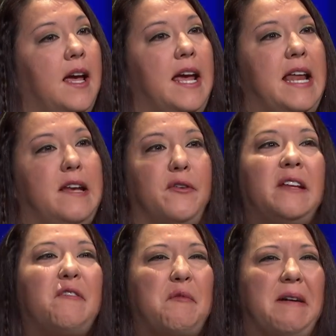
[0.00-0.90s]
And I don't
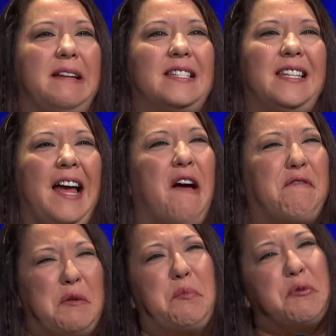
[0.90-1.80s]
even want us to have
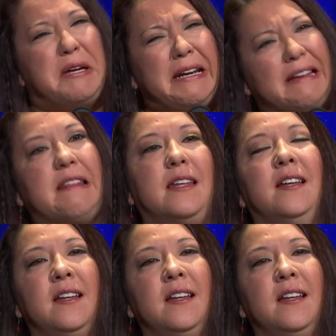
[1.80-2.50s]
to breathe.